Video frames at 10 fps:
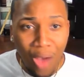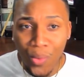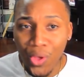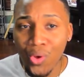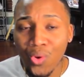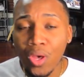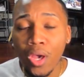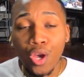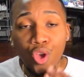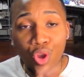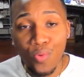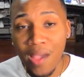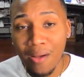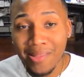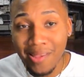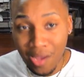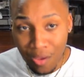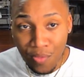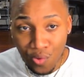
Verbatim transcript: I will, you know, talk to them